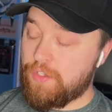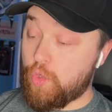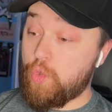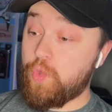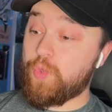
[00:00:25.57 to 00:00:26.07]

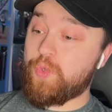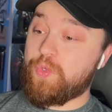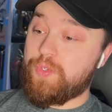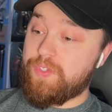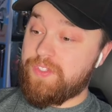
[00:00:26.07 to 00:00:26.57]
Ooh.
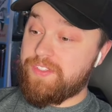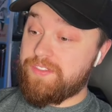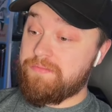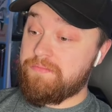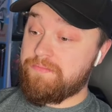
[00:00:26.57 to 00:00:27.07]

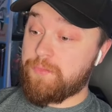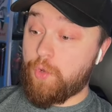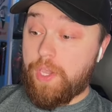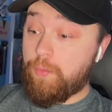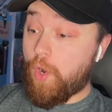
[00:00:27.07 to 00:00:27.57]

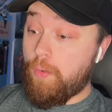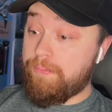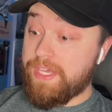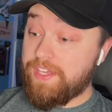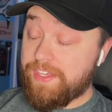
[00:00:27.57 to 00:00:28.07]
Okay, we're going
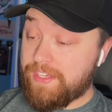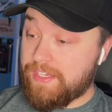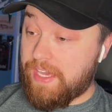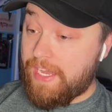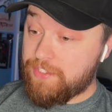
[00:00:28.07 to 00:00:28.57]

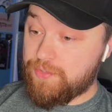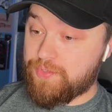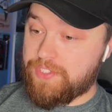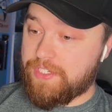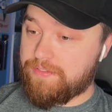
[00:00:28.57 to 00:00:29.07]
big. Kaiju
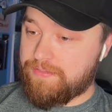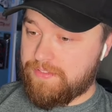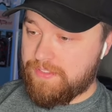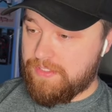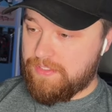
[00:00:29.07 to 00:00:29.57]
stuff.
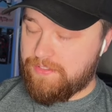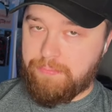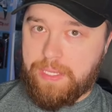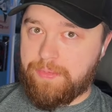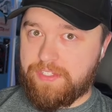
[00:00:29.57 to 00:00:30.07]

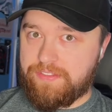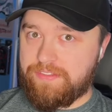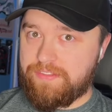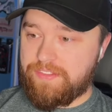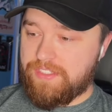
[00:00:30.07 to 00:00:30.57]
Maybe.
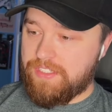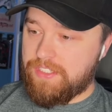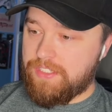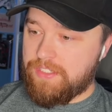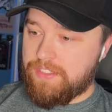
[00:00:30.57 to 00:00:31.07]

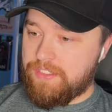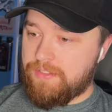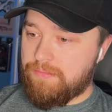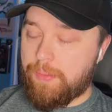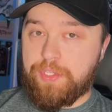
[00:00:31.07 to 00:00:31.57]

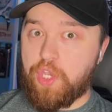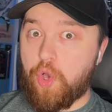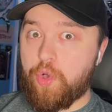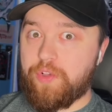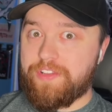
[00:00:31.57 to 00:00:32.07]
Maybe
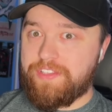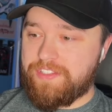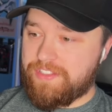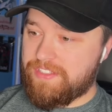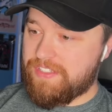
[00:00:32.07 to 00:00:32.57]
Noel.
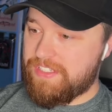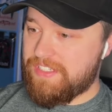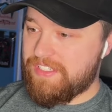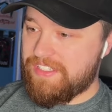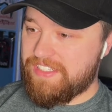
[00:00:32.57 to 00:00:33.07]

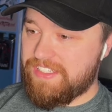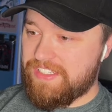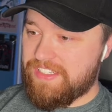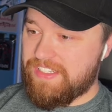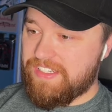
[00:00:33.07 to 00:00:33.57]
You should
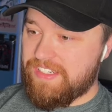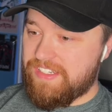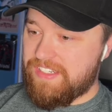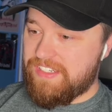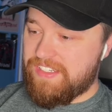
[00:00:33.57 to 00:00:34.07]
probably
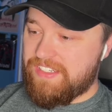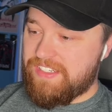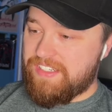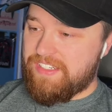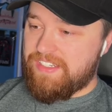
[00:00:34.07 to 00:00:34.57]
know
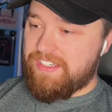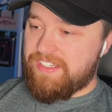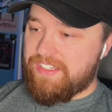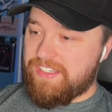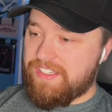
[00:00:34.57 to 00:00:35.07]

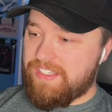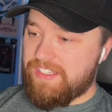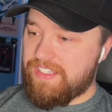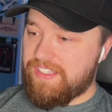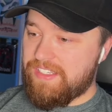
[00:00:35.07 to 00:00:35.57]
that I
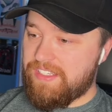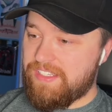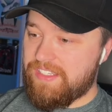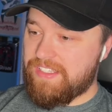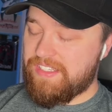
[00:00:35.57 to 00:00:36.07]
have
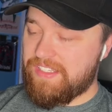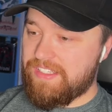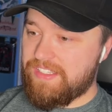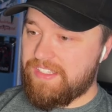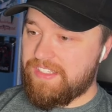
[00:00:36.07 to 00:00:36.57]
a
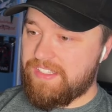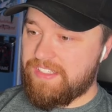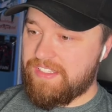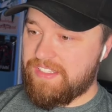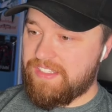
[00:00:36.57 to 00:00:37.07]
really
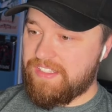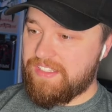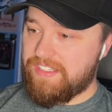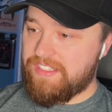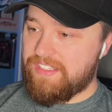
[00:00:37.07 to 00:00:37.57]
dark
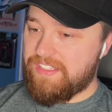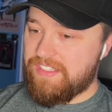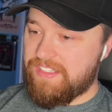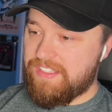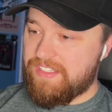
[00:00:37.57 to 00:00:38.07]

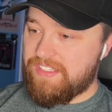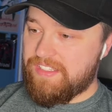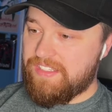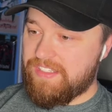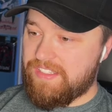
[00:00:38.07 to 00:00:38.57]
and
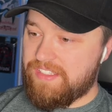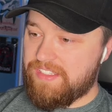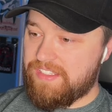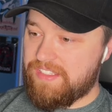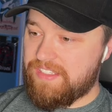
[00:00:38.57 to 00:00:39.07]

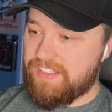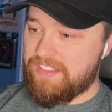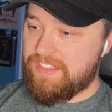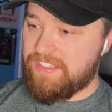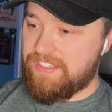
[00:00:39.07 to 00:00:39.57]
unpredictable side to me.